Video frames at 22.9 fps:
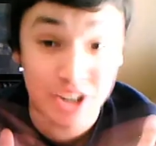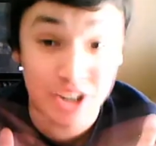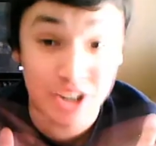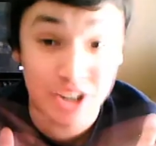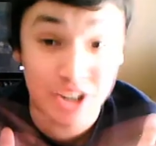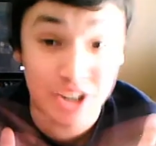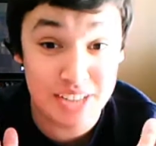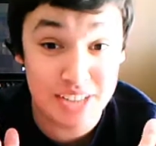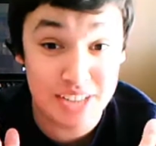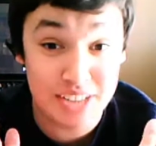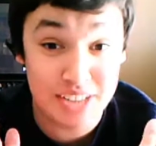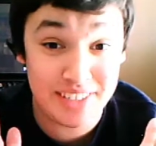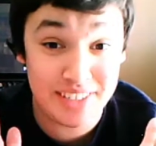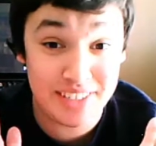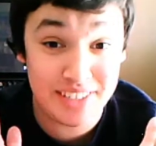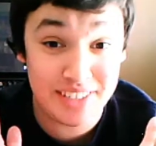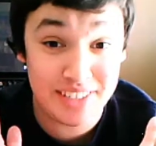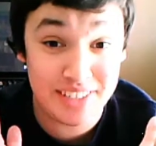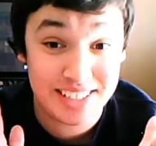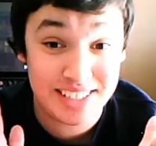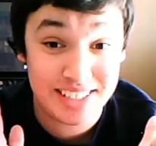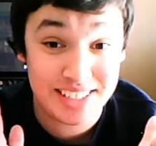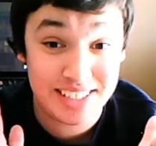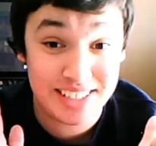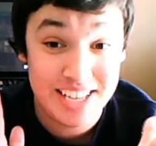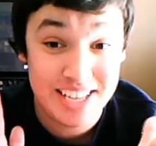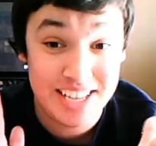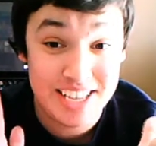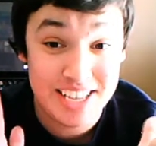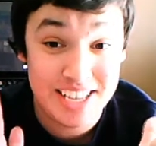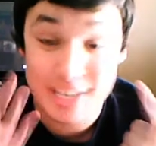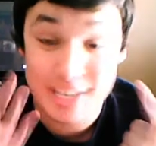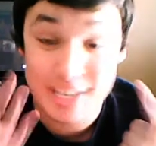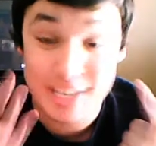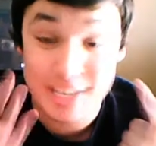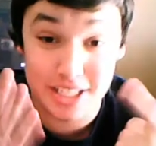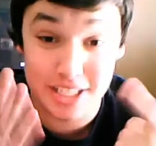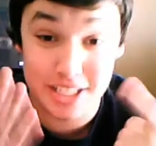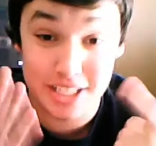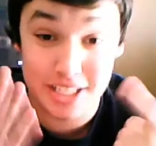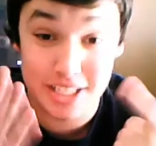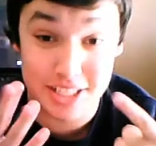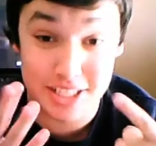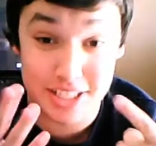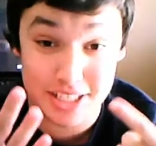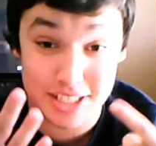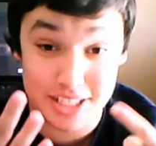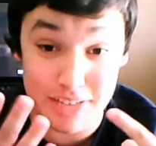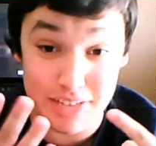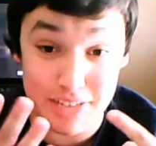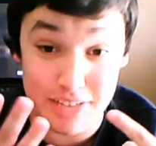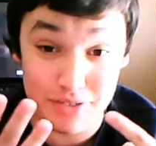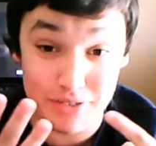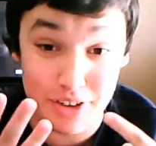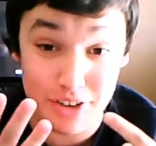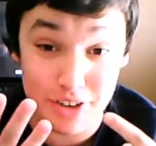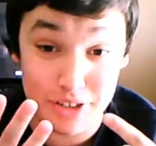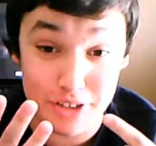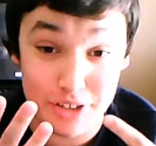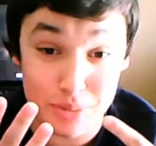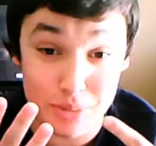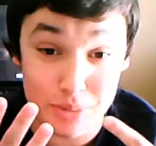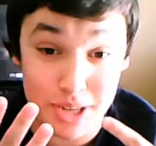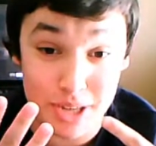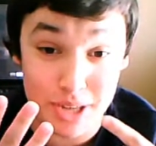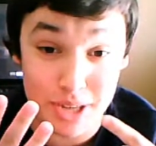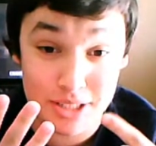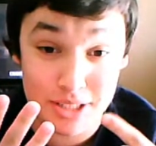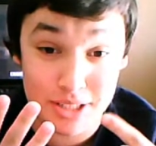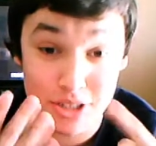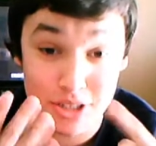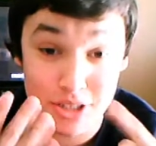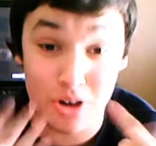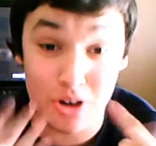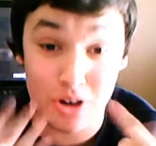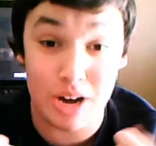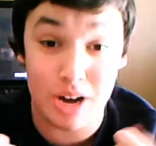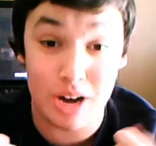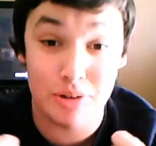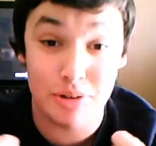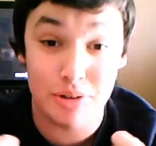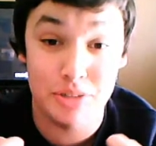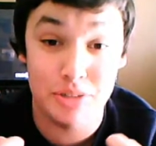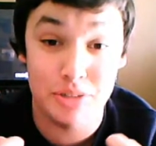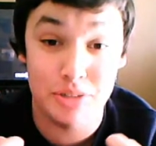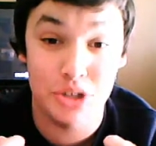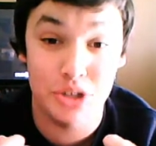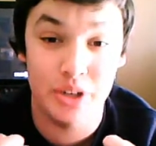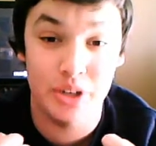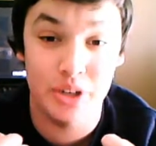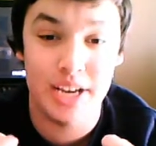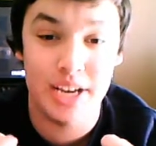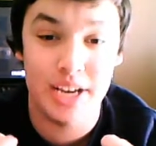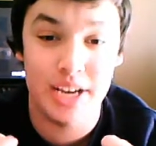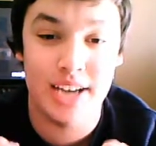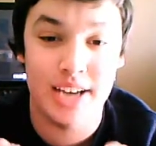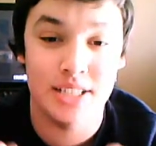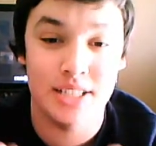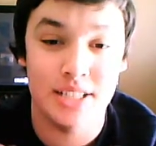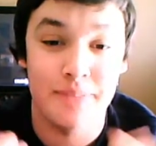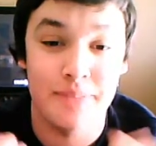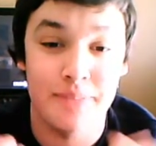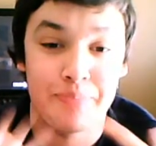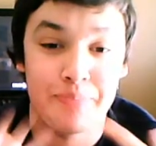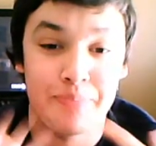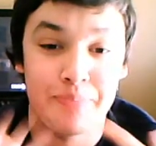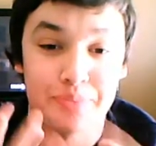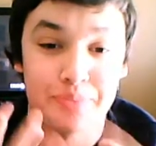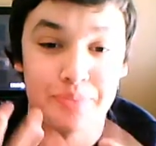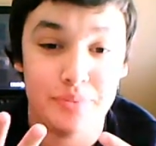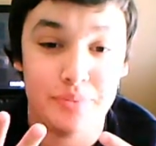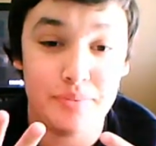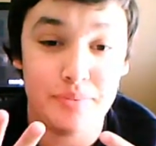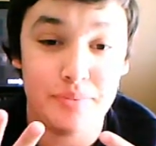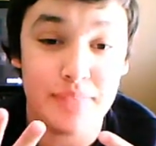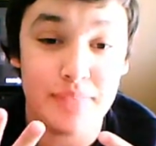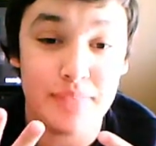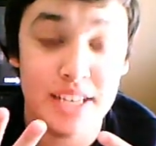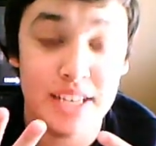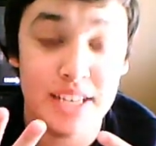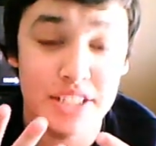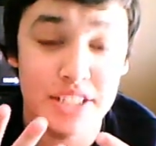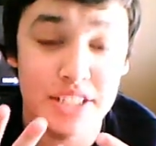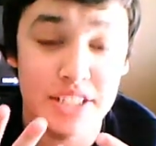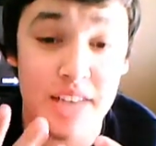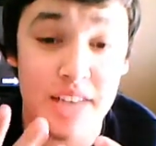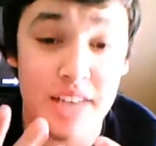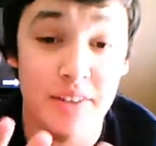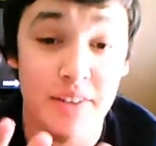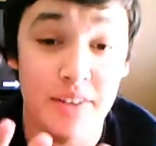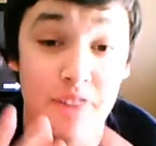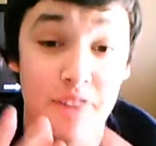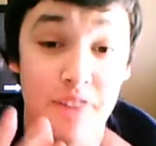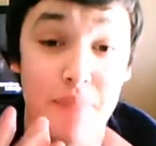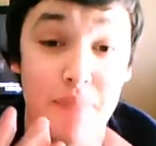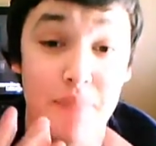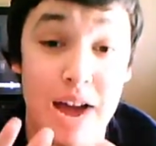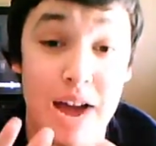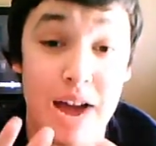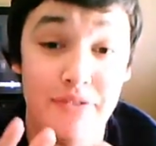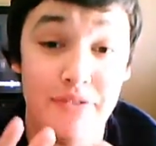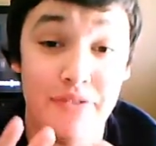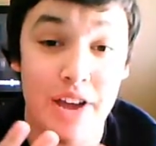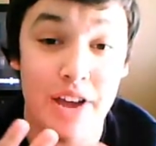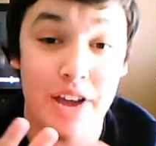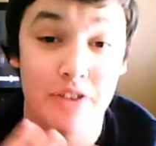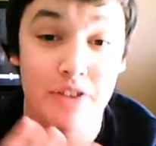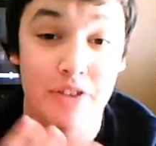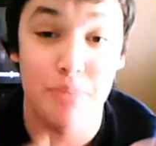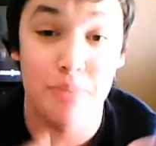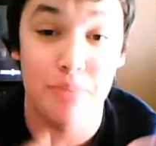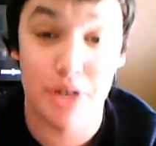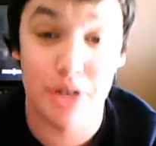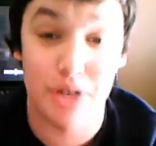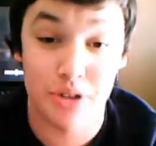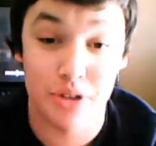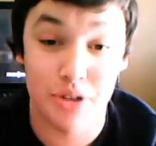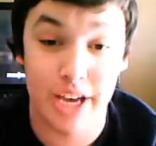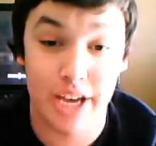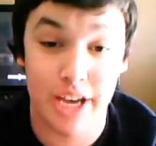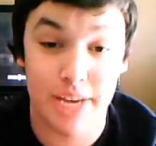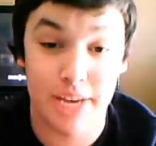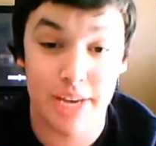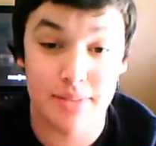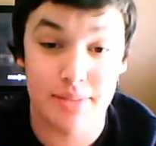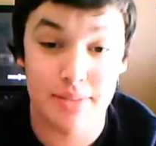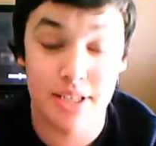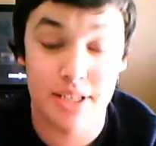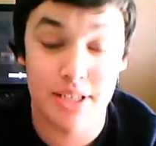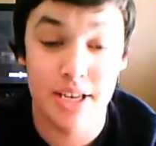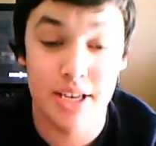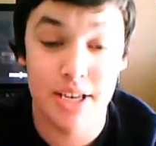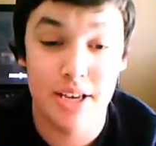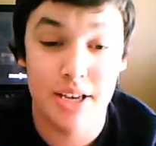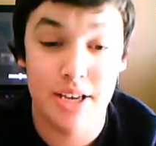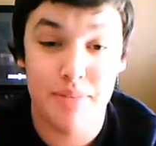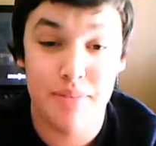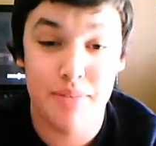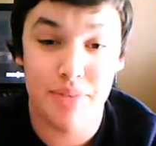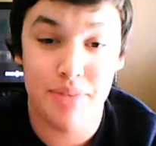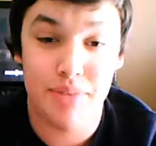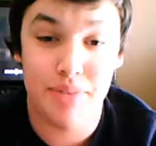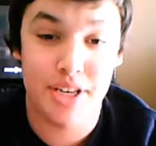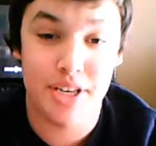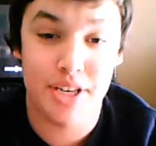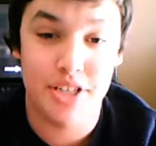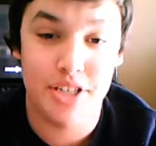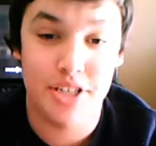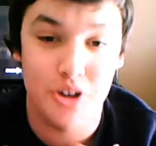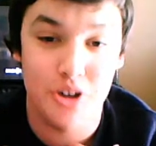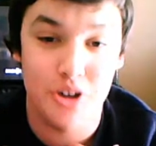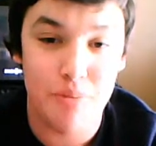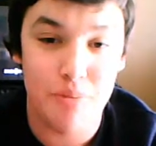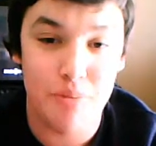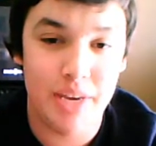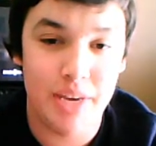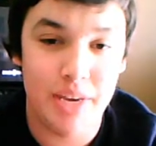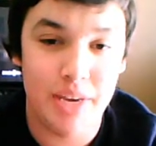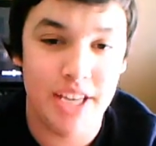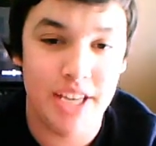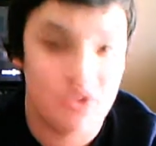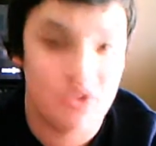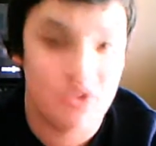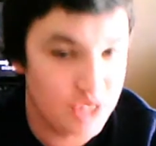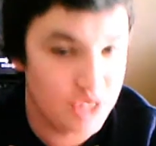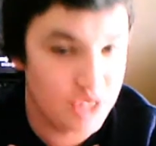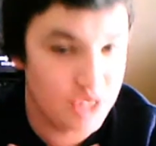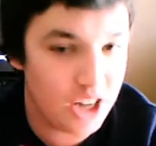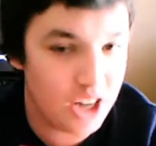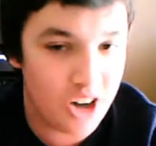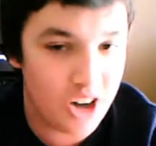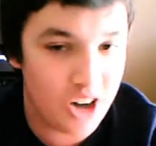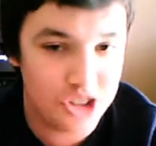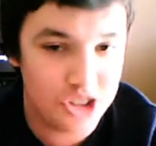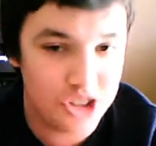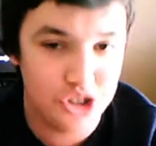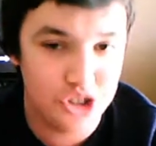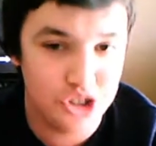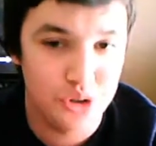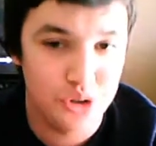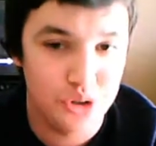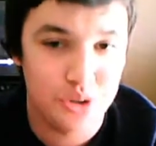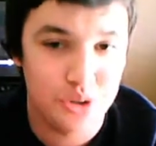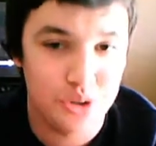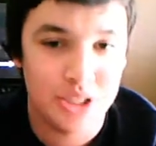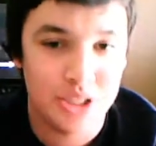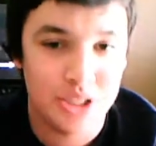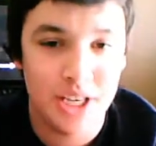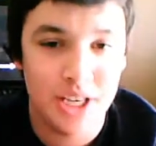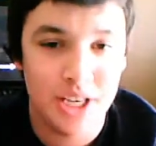But I chose 7 because this is the 7th video response. So I'm going to be showing you guys 7 of my favorite puzzle games because, me, it's really hard to choose.